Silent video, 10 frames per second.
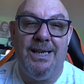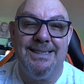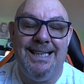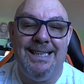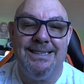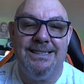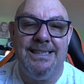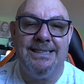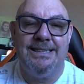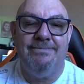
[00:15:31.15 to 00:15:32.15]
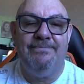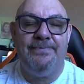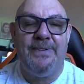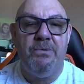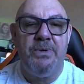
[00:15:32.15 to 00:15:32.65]
I
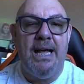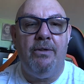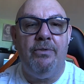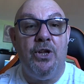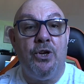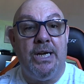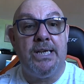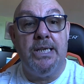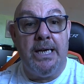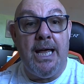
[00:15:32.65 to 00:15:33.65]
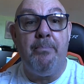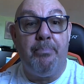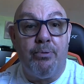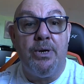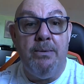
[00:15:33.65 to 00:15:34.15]
found out that you could actually get
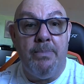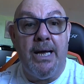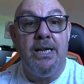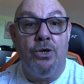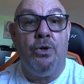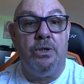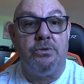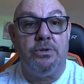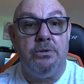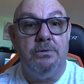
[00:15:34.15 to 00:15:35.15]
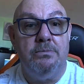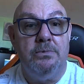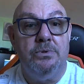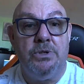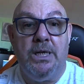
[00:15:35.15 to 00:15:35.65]
pre-made coils.
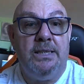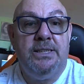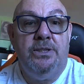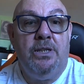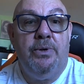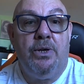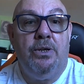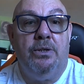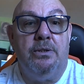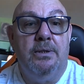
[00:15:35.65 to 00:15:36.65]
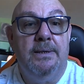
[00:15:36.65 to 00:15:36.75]
So I didn't know you could.